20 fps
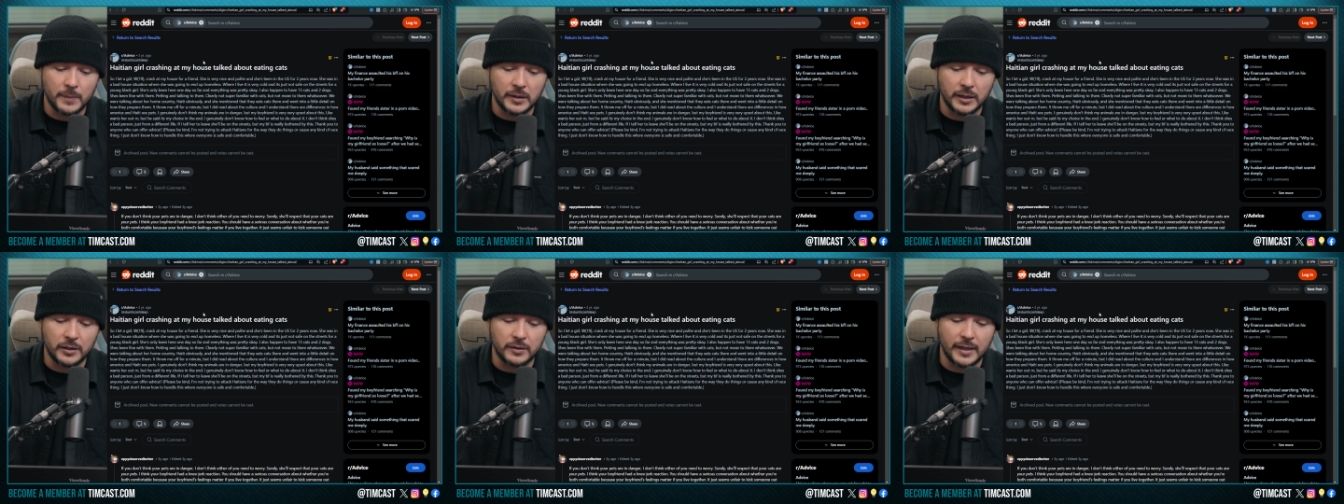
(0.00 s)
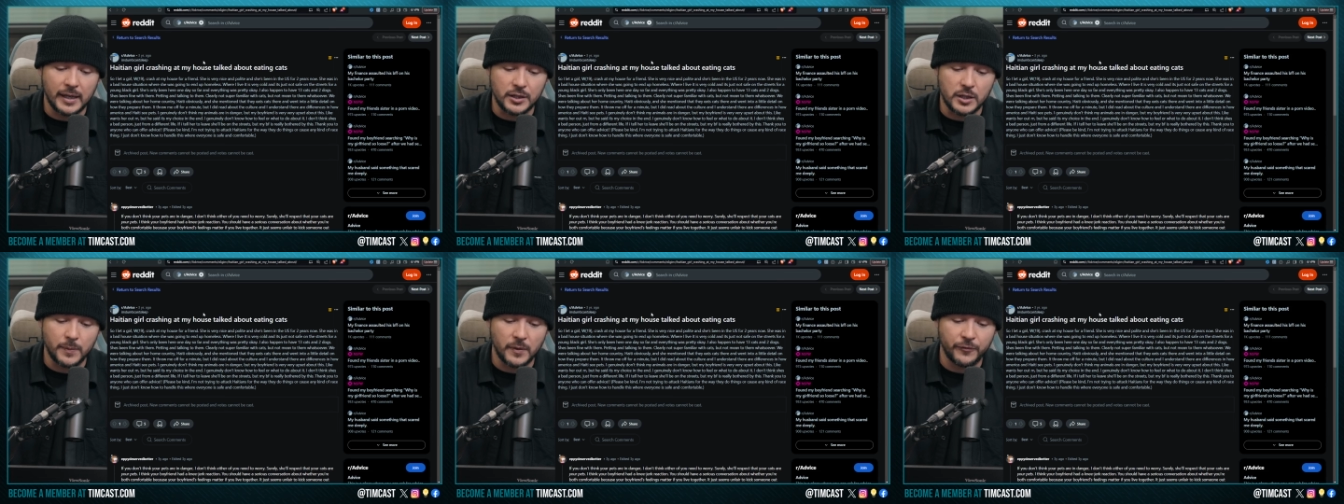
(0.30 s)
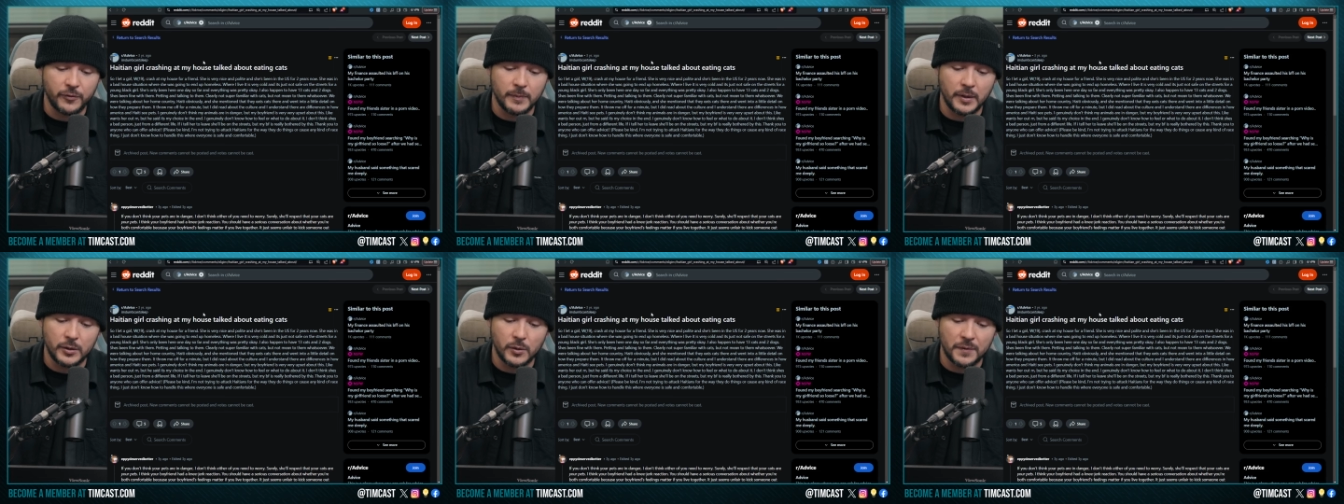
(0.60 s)
clearly not super
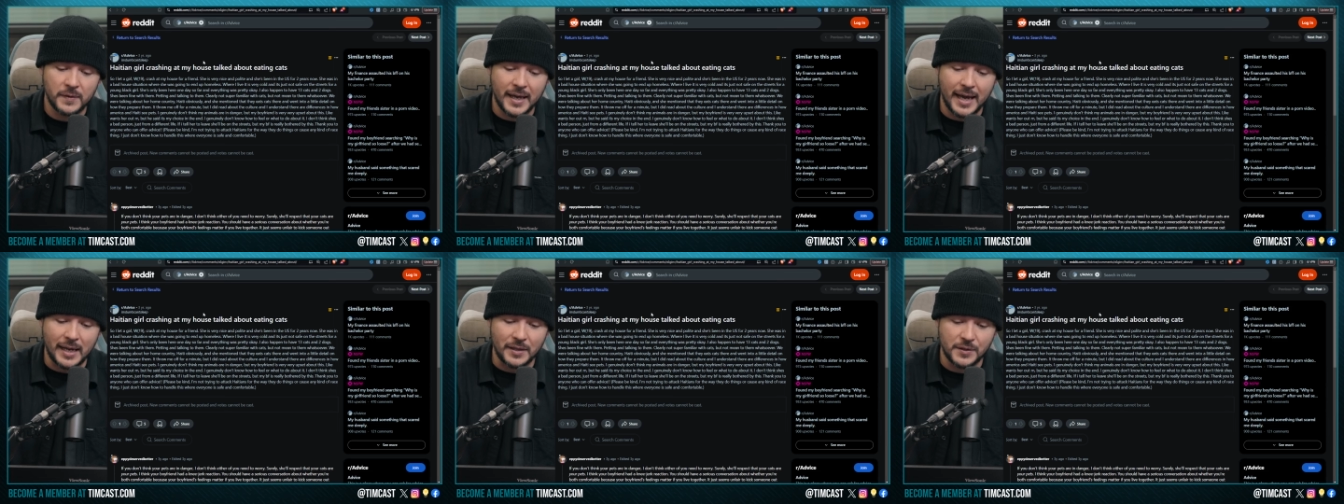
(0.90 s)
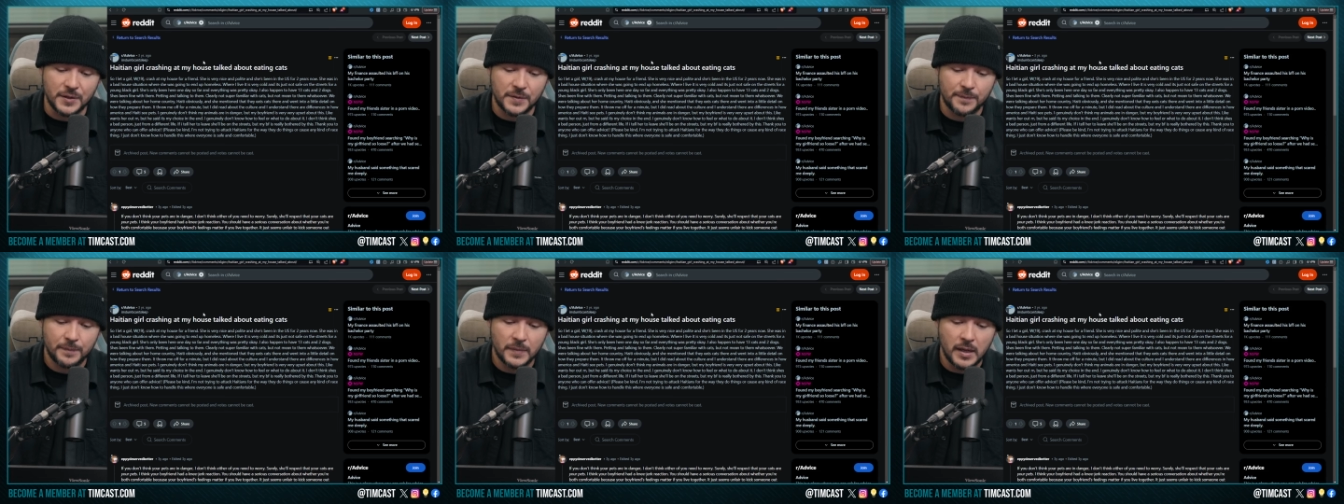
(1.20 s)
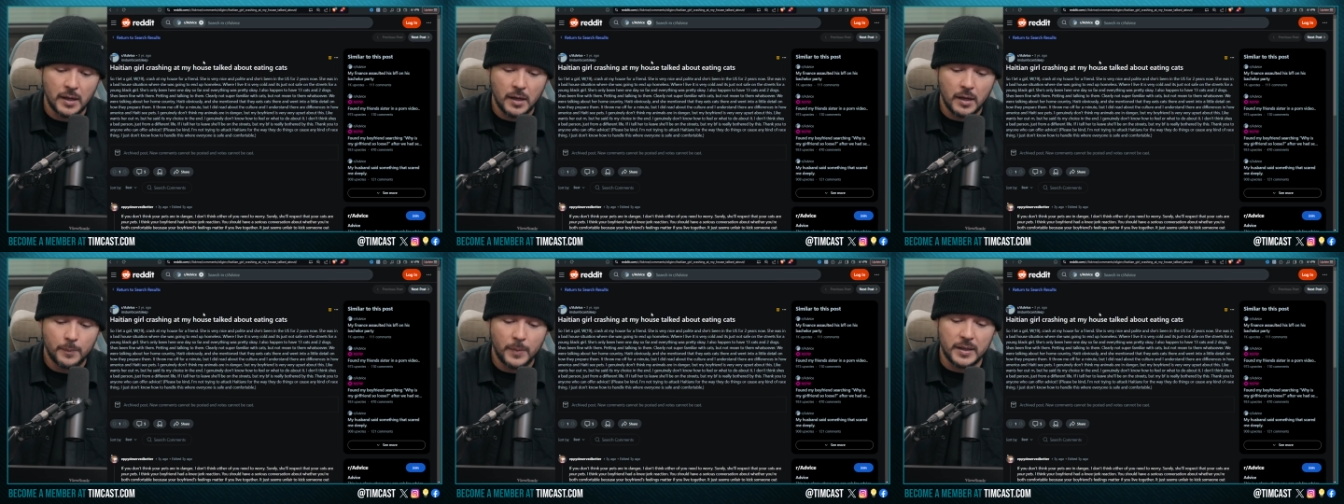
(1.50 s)
familiar with cats,
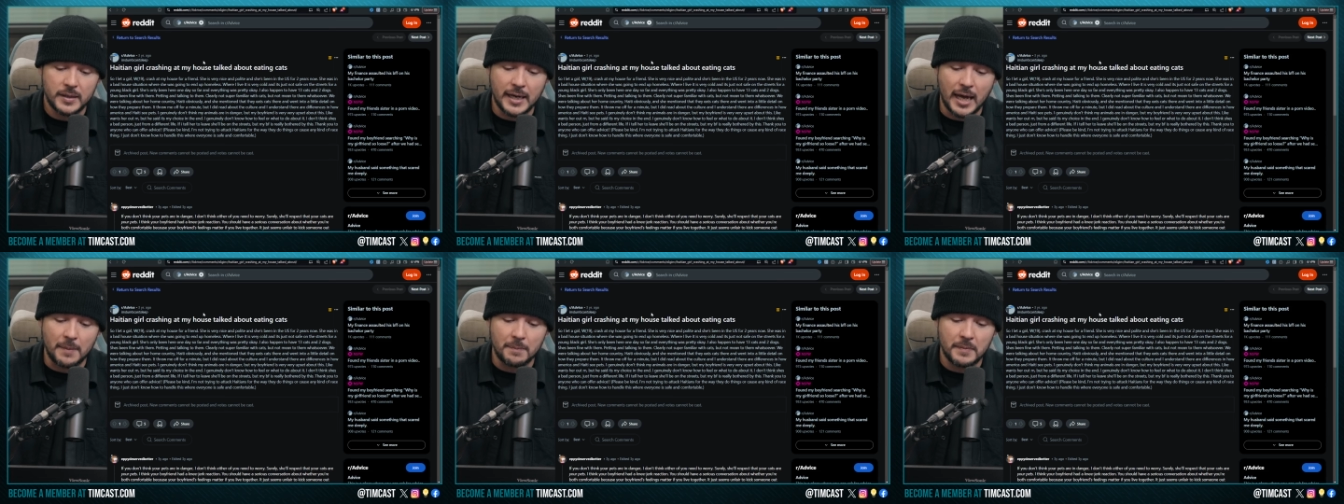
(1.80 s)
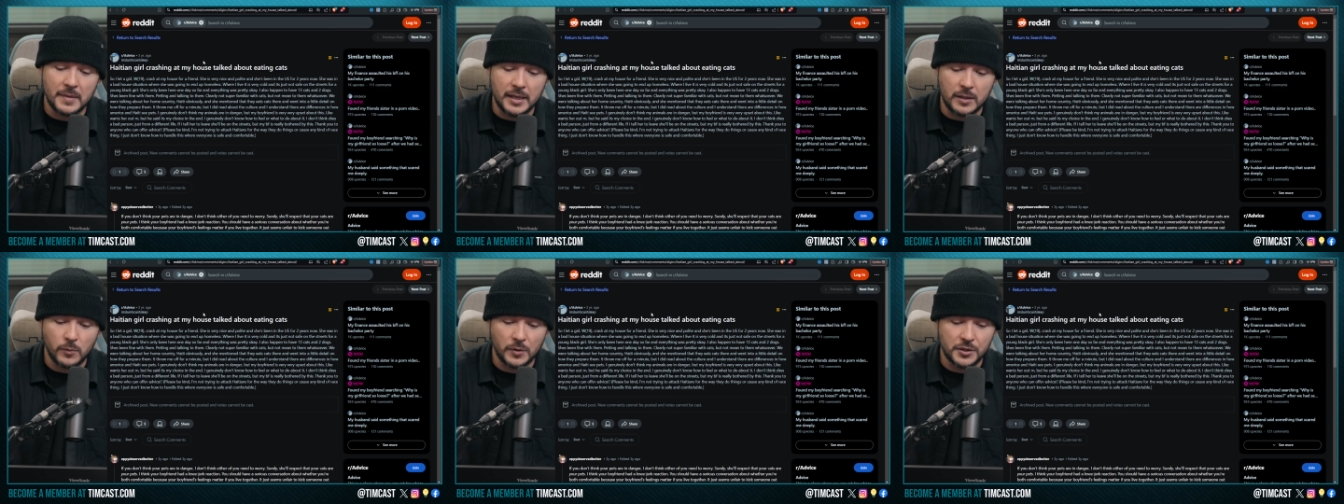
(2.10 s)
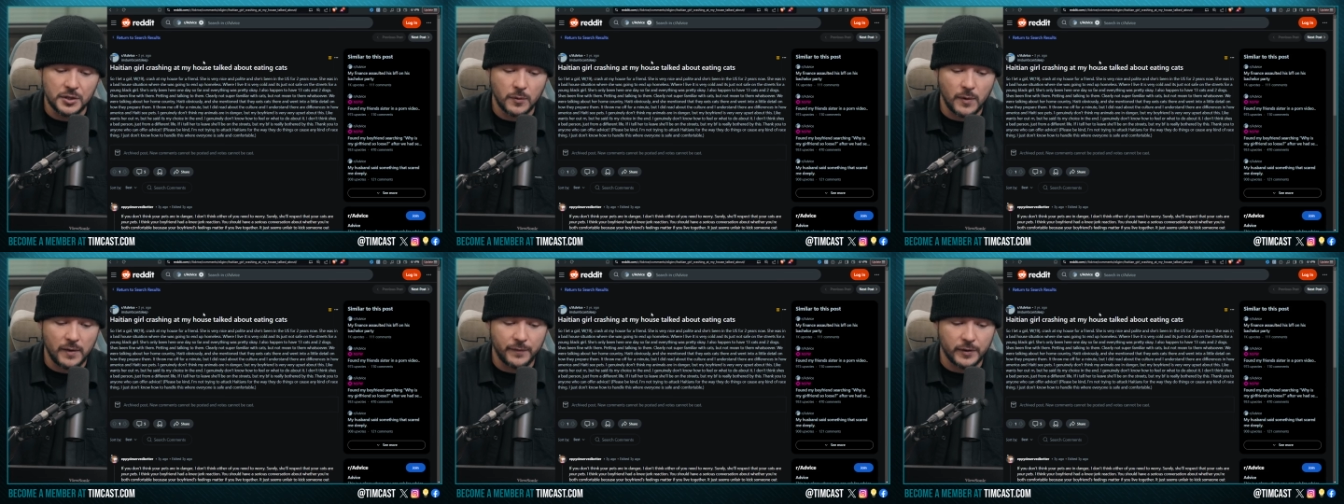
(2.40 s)
but not mean
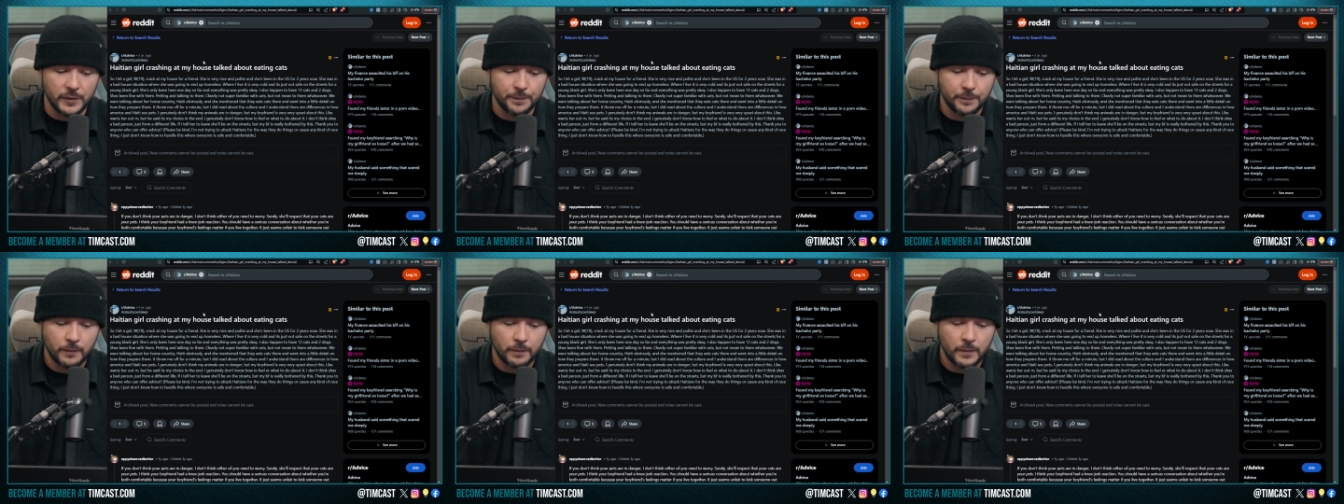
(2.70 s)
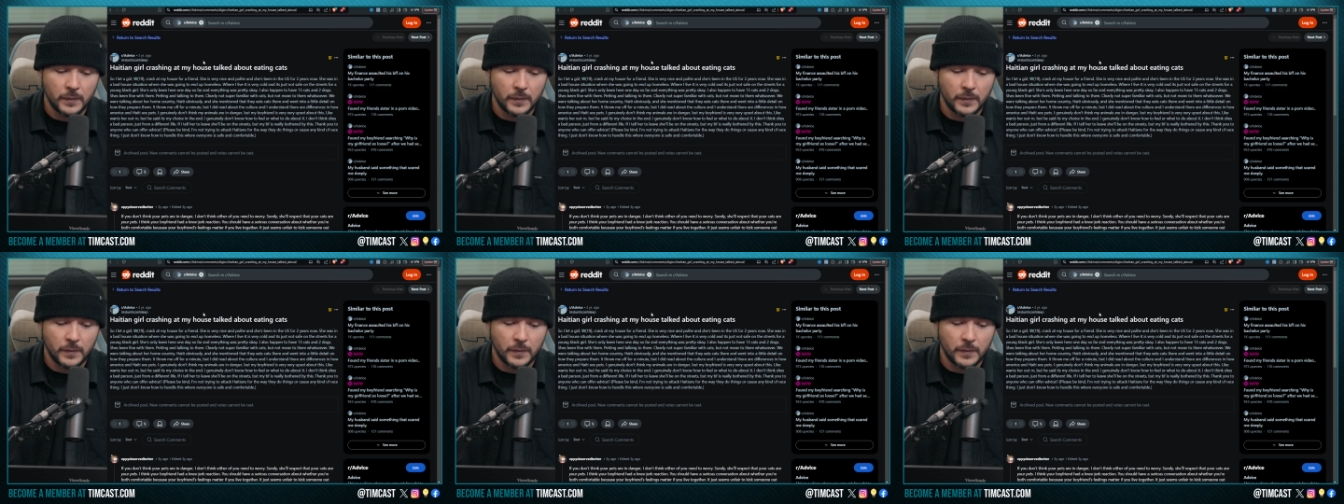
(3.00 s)
whatsoever.